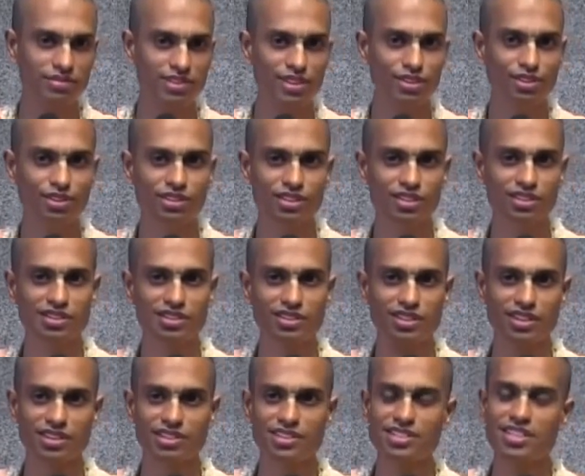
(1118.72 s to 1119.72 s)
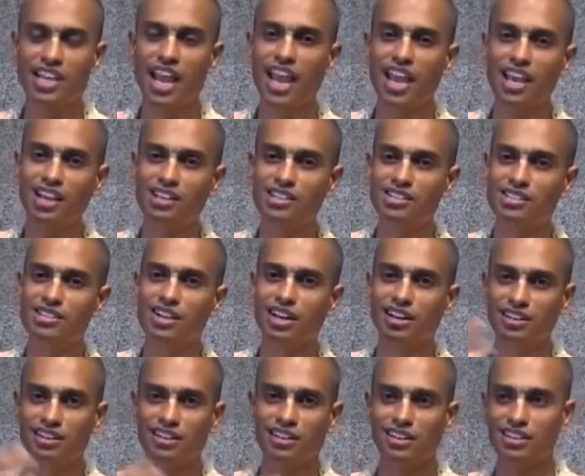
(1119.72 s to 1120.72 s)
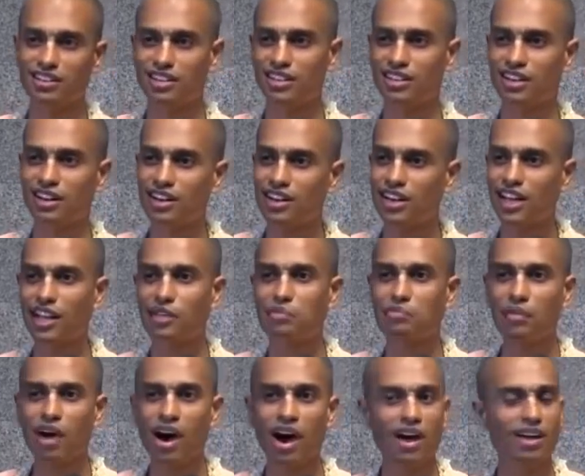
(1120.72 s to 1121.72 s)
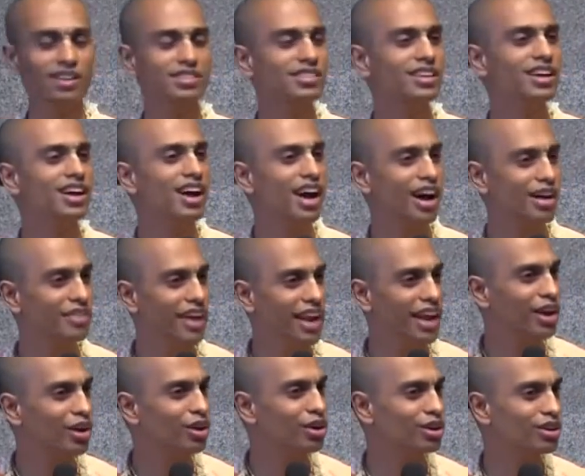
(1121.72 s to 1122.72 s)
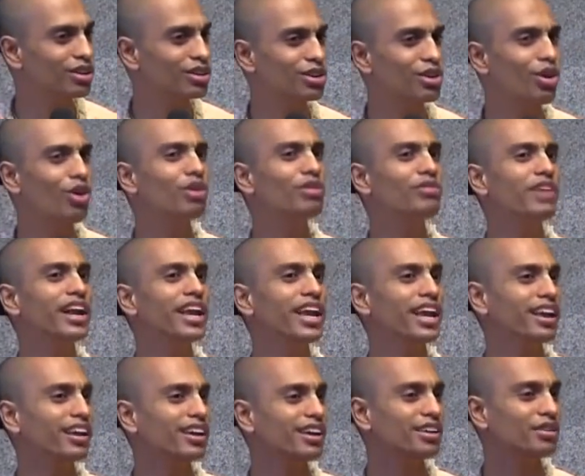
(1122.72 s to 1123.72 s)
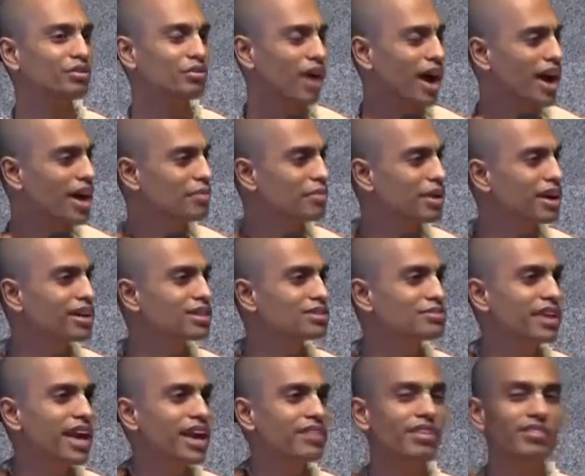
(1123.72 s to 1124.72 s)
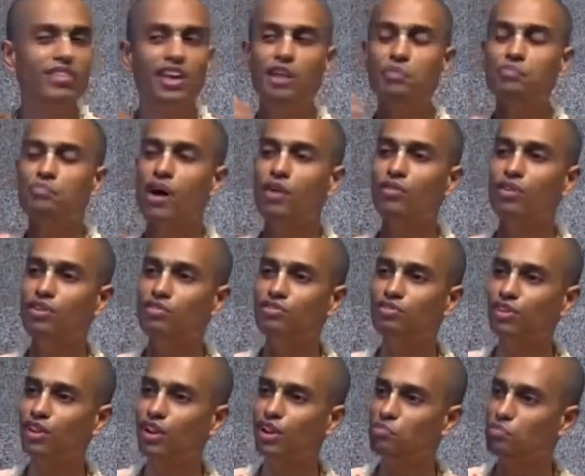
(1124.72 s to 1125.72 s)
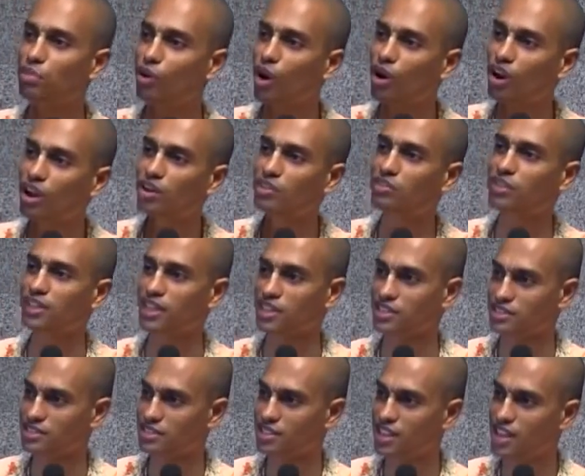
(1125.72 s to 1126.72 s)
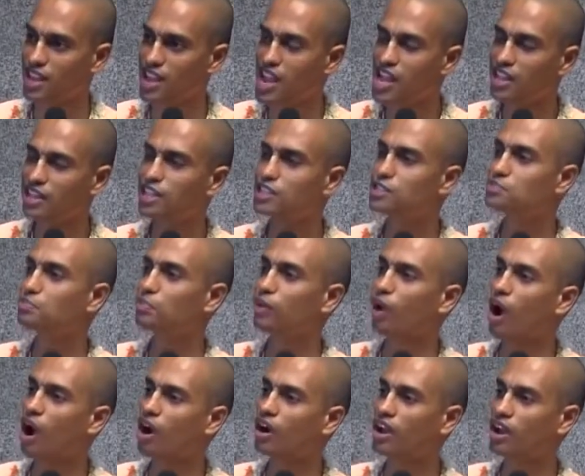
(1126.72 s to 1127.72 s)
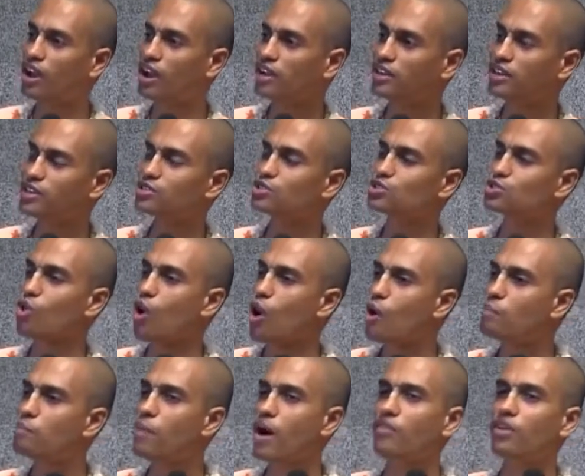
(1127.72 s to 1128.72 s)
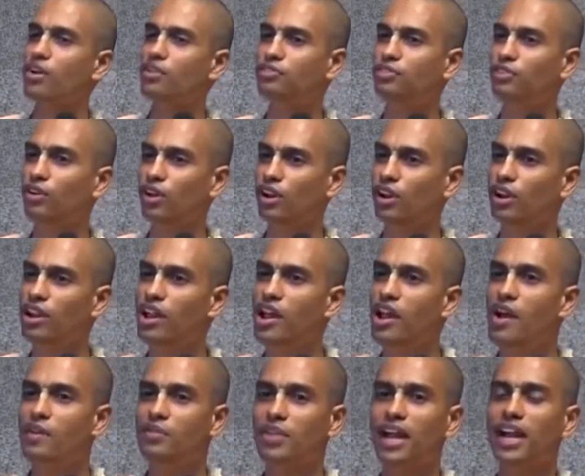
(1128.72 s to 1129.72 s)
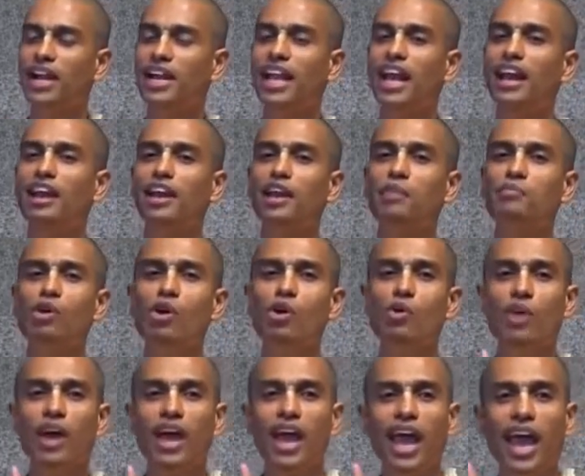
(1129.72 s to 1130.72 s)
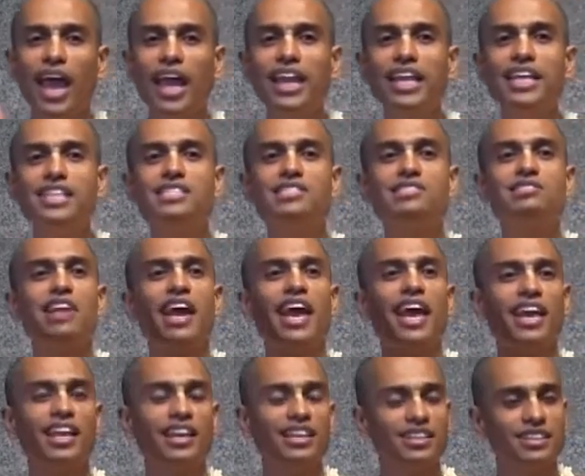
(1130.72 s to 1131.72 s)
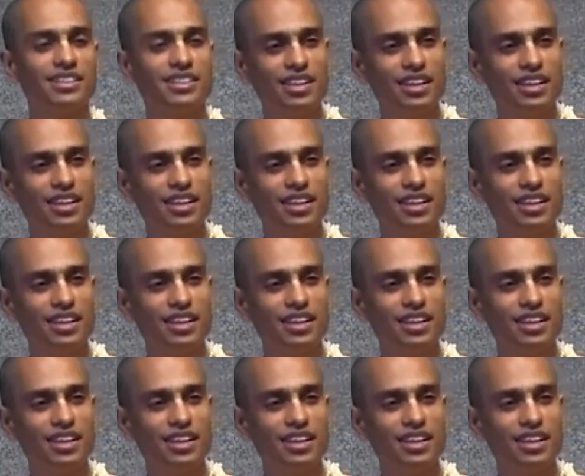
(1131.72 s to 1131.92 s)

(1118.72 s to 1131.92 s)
You know, this stains and the dirty marks are very good. Don't worry. Why? Because we have a very powerful product with us. This product is so powerful that it can remove any stain.